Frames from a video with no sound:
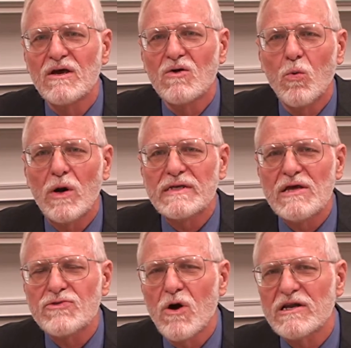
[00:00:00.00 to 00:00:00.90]
what
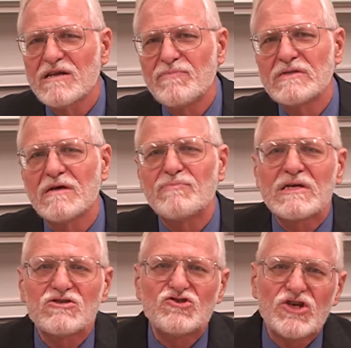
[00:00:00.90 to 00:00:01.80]
he thought had been the
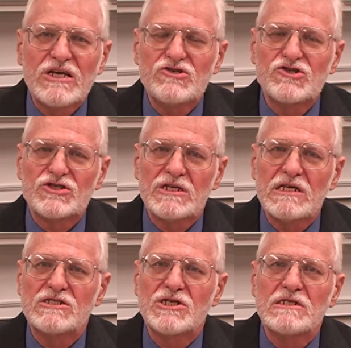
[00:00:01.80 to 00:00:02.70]
biggest changes that
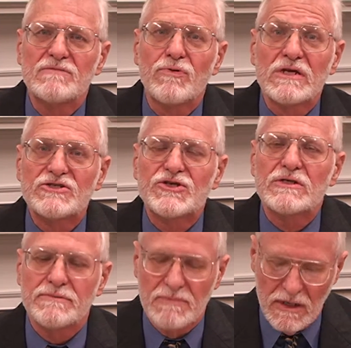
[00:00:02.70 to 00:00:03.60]
he'd seen in
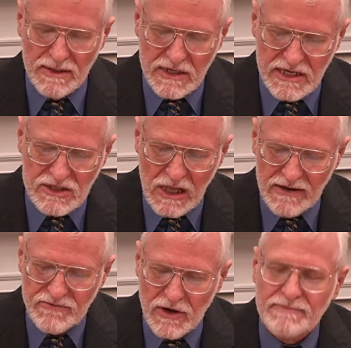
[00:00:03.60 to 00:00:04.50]
policing in his
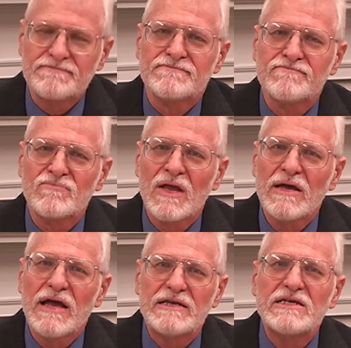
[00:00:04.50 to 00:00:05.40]
lifetime.
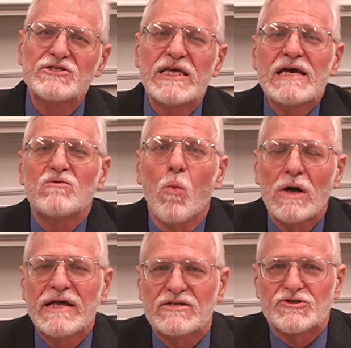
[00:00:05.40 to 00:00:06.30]
And he had
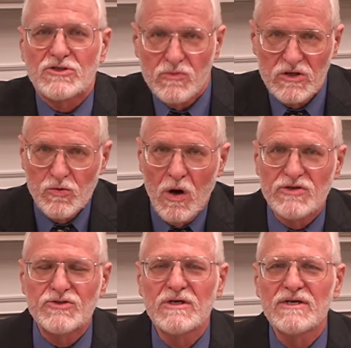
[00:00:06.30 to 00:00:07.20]
one answer, which
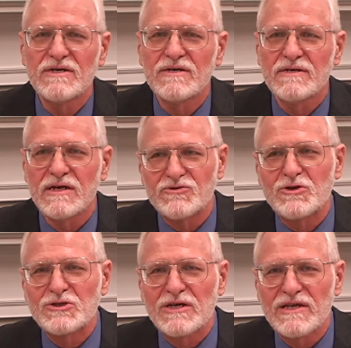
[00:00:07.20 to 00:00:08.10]
was,
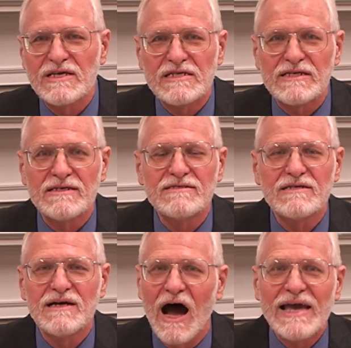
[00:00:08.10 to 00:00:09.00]
interestingly, he said,
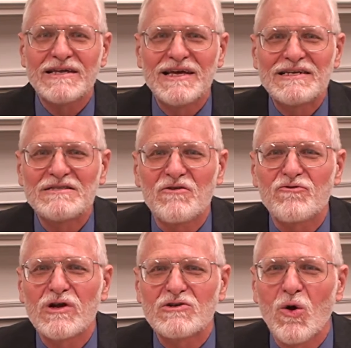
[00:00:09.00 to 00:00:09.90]
I can get in the
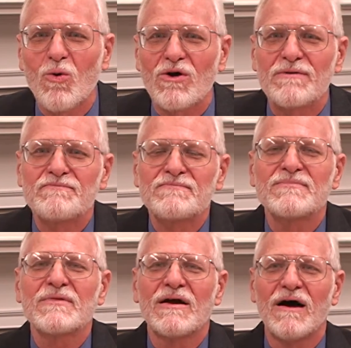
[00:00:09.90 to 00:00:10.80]
front door.
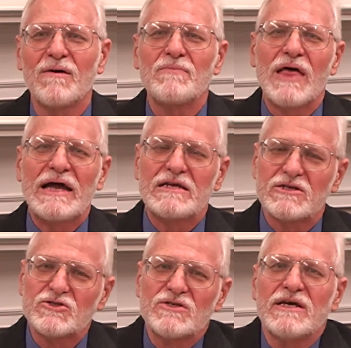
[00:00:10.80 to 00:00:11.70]
That
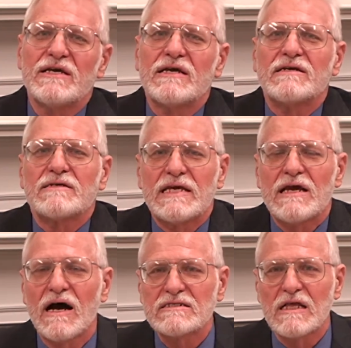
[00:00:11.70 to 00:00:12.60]
is, in
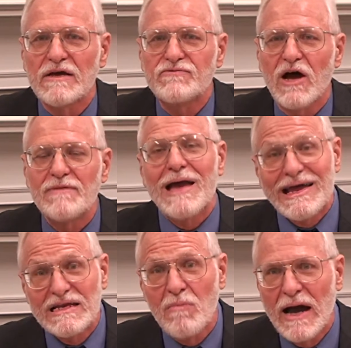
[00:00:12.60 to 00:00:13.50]
Egon's lifetime
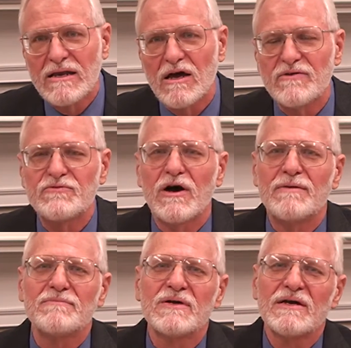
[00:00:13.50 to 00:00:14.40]
and in my
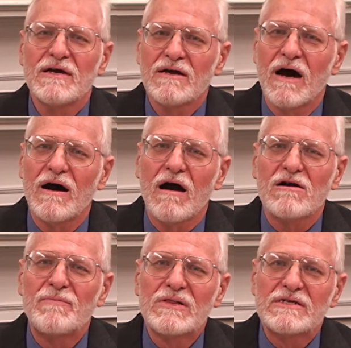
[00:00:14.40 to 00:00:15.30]
lifetime,
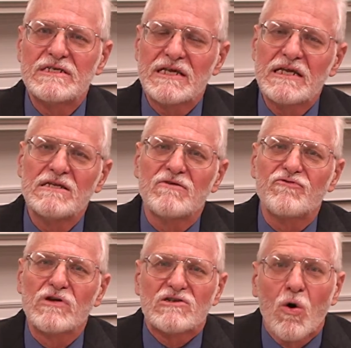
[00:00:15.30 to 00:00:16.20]
our ability to get in the
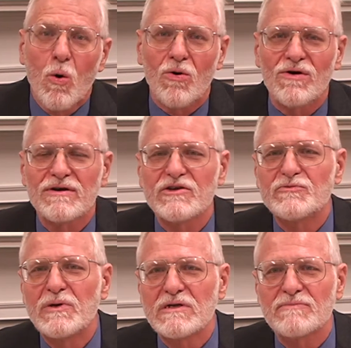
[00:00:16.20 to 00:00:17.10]
front door has
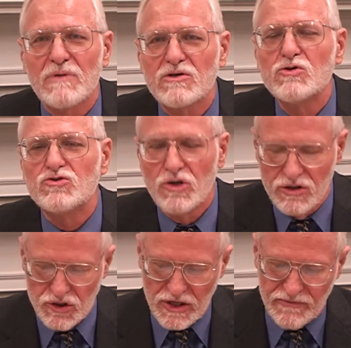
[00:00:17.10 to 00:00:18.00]
been a huge
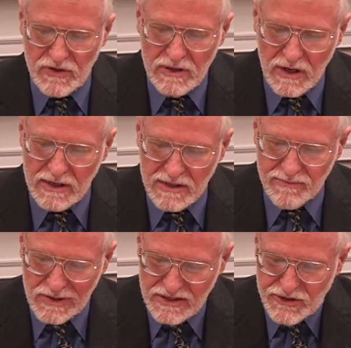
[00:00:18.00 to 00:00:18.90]
shift in
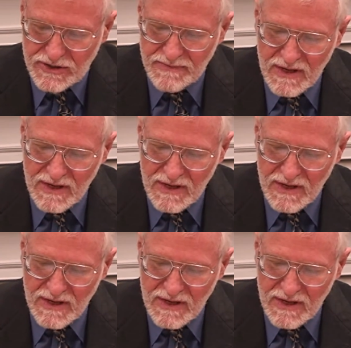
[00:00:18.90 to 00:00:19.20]
policing.